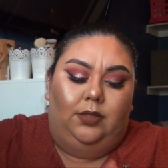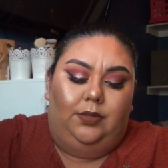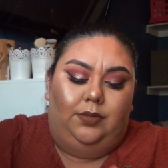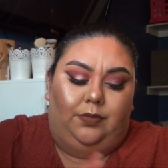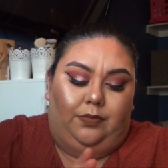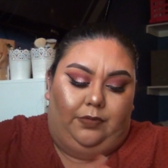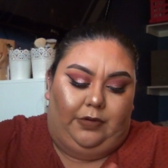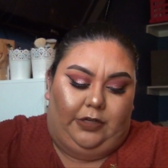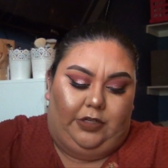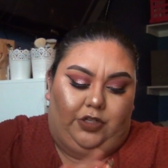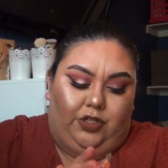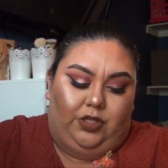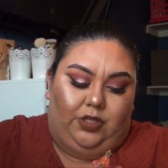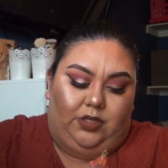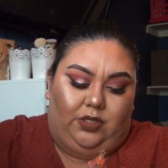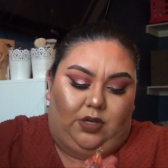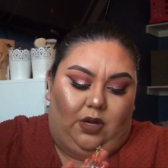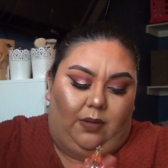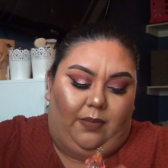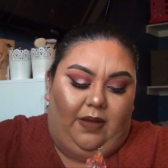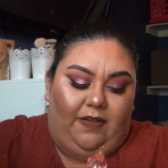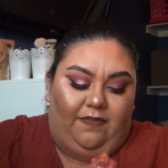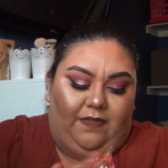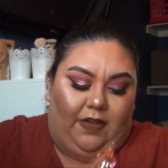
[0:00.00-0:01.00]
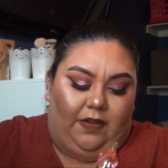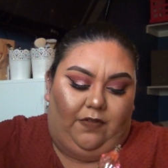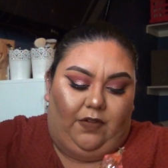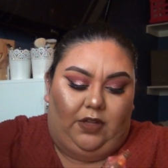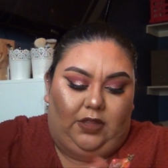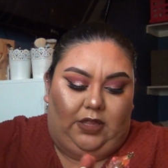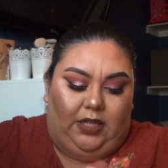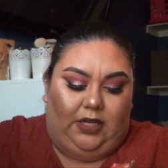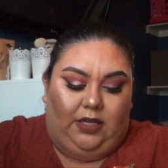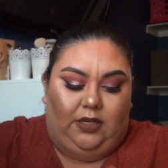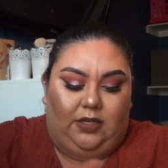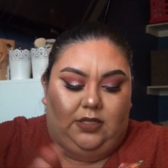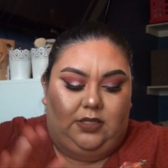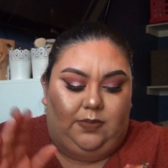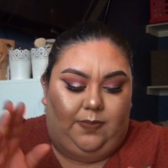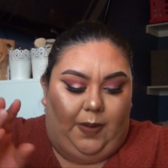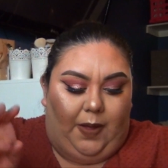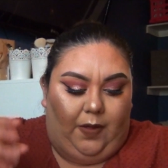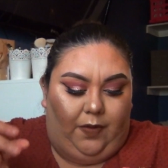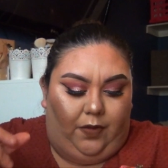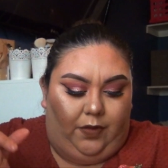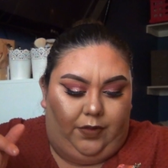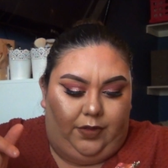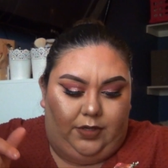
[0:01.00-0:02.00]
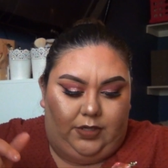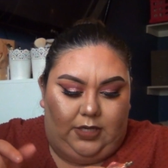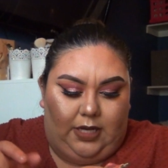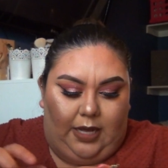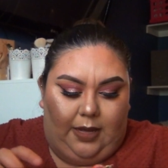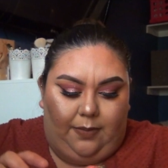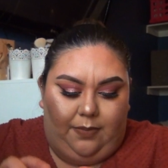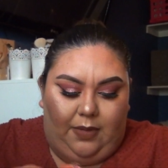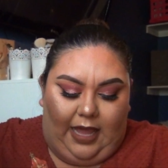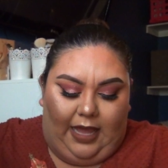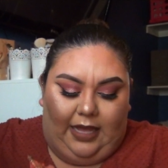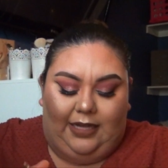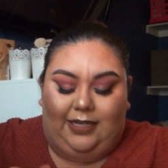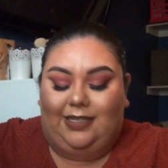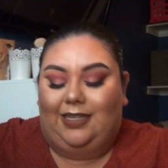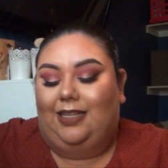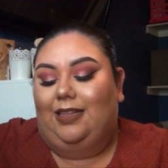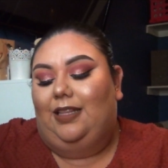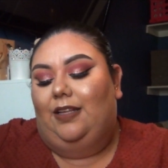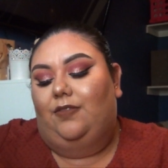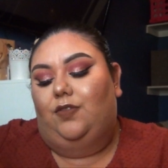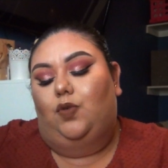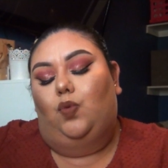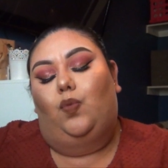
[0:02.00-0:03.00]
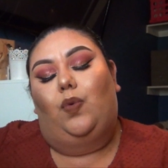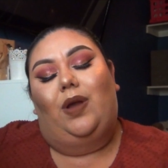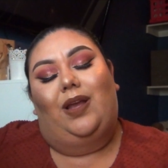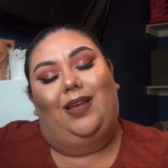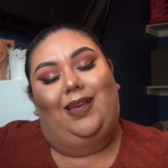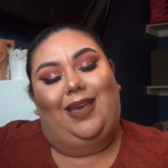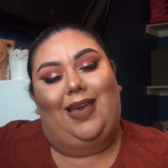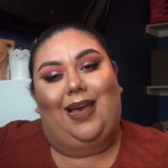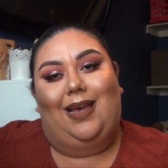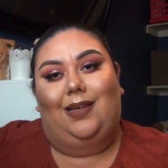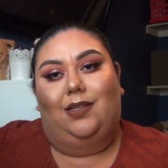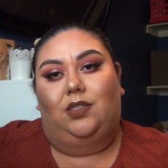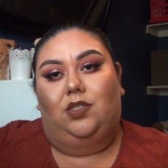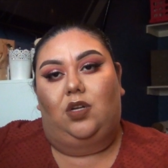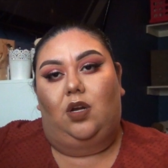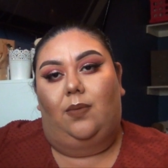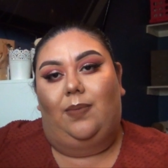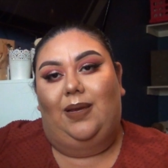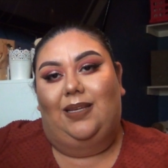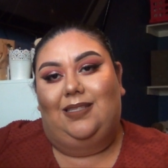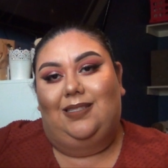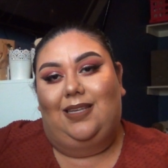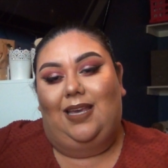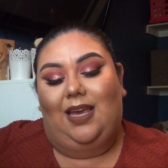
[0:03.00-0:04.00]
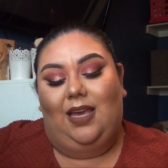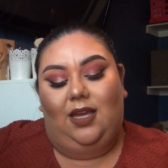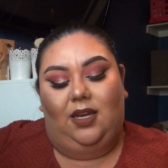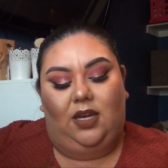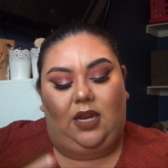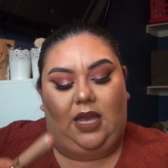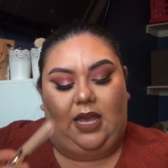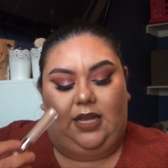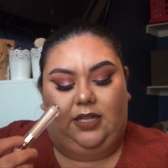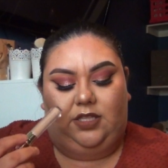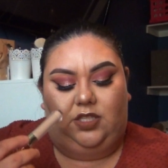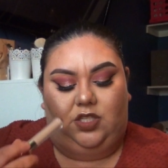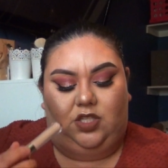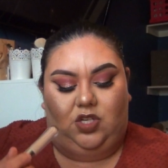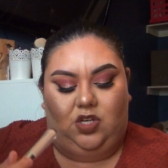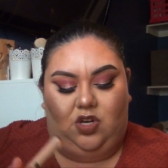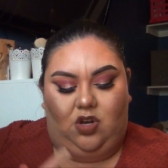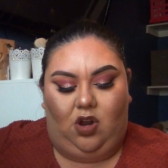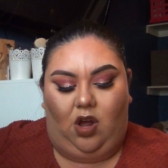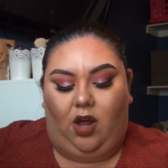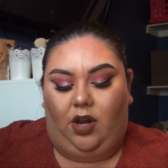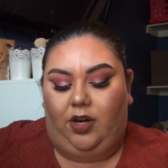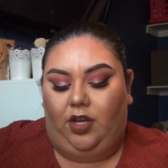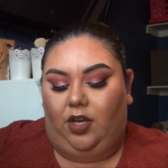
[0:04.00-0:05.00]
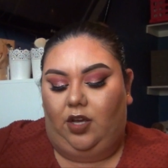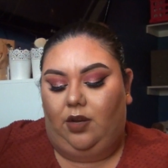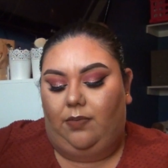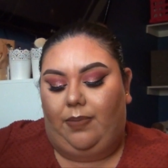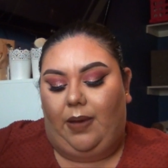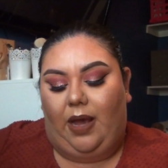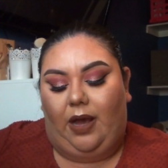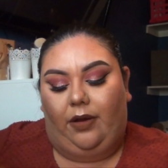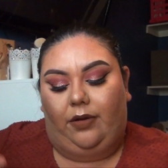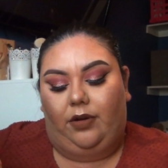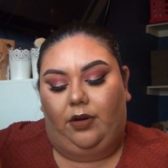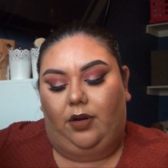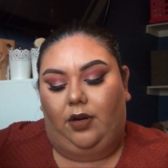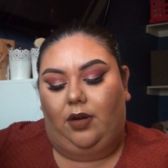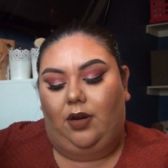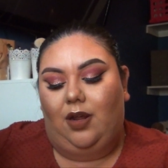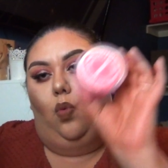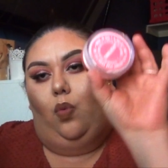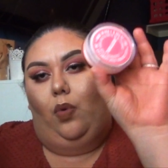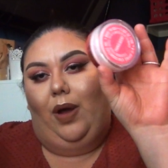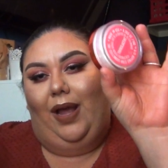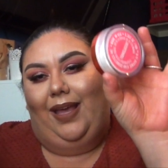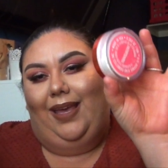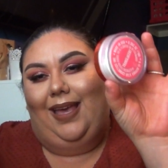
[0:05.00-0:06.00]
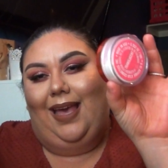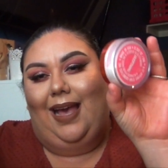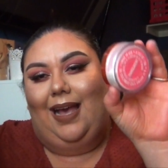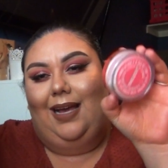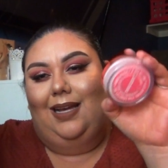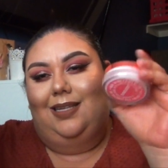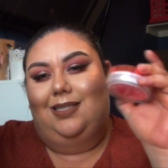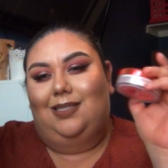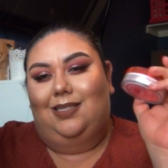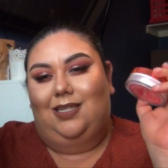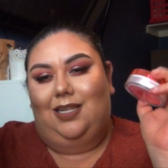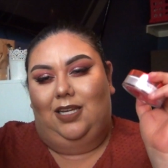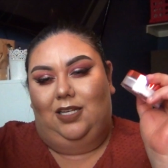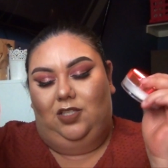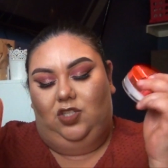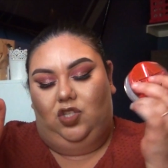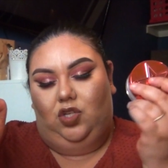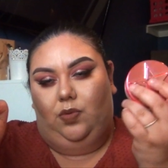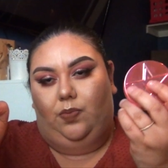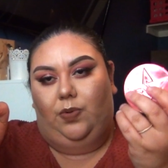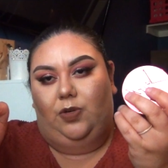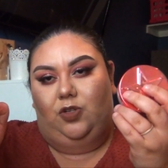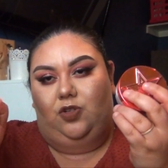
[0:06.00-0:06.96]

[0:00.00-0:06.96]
which is not my favorite thing to smell all the time, and it leaves a white cast on my skin. It's not a good powder. White cast and super